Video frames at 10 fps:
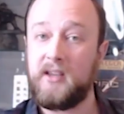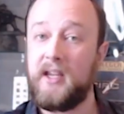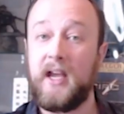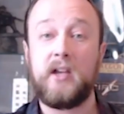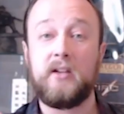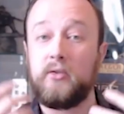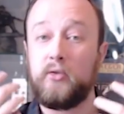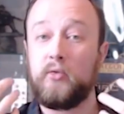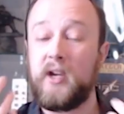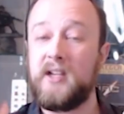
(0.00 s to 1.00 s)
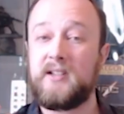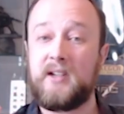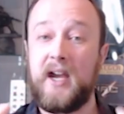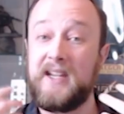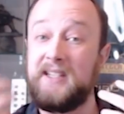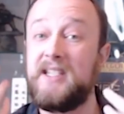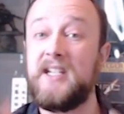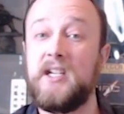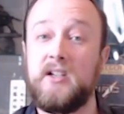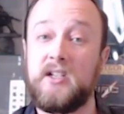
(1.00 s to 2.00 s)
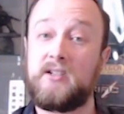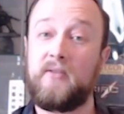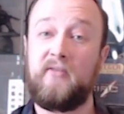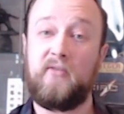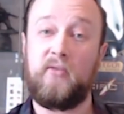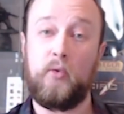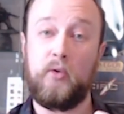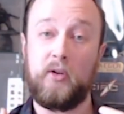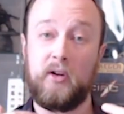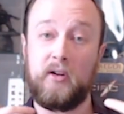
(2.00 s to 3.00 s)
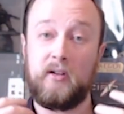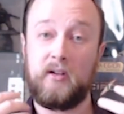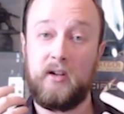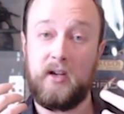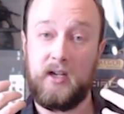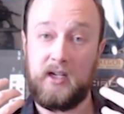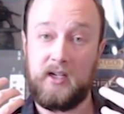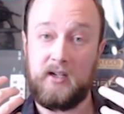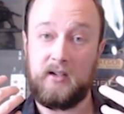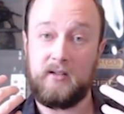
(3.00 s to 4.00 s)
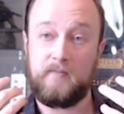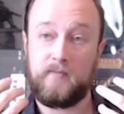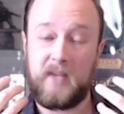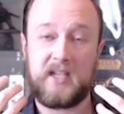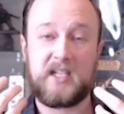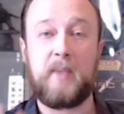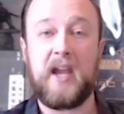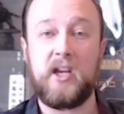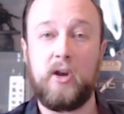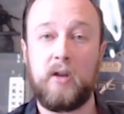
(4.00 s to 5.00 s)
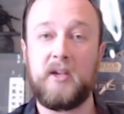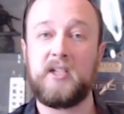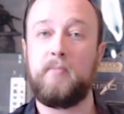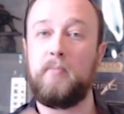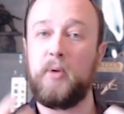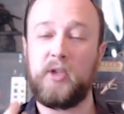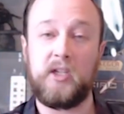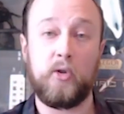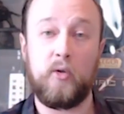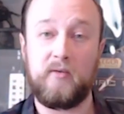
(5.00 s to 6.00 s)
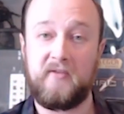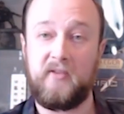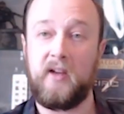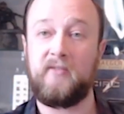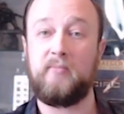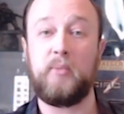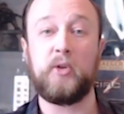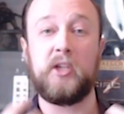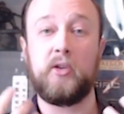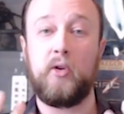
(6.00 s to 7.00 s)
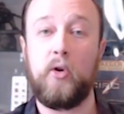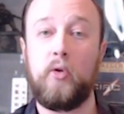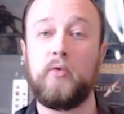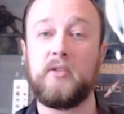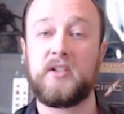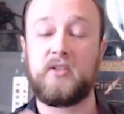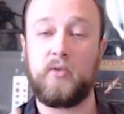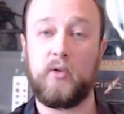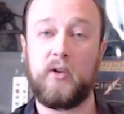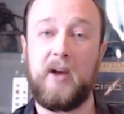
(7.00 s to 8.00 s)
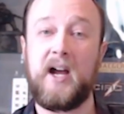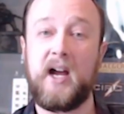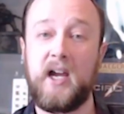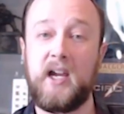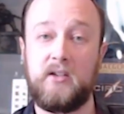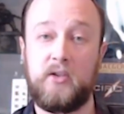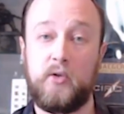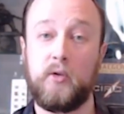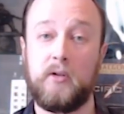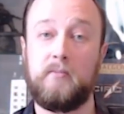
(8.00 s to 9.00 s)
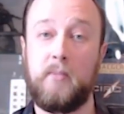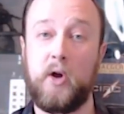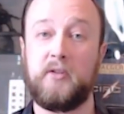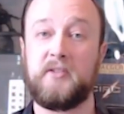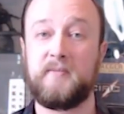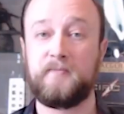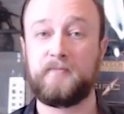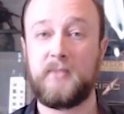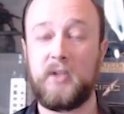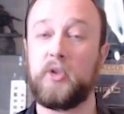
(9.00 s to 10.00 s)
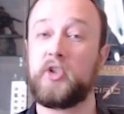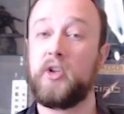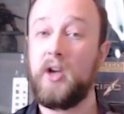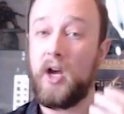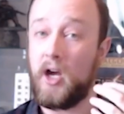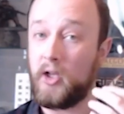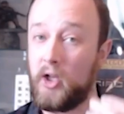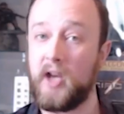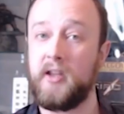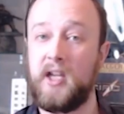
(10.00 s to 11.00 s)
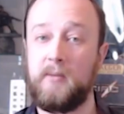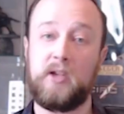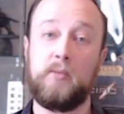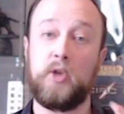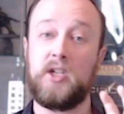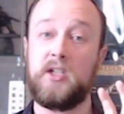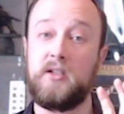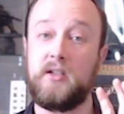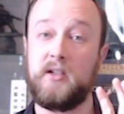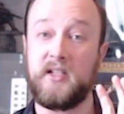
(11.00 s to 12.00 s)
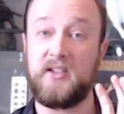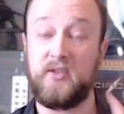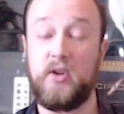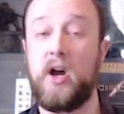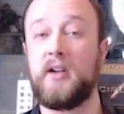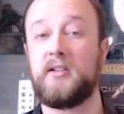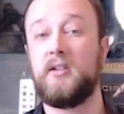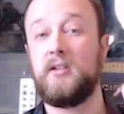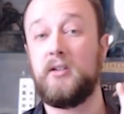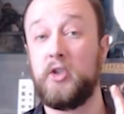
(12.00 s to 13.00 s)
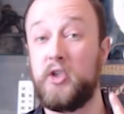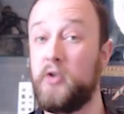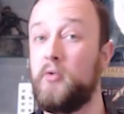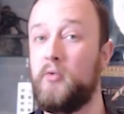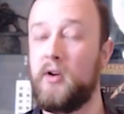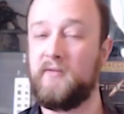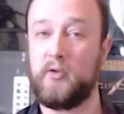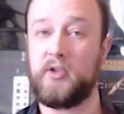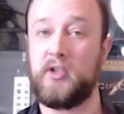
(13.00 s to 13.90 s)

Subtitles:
They had great ideas for expanding armies, building your own fluff, building your own story behind your models, which a lot of the gaming community does not do, unfortunately.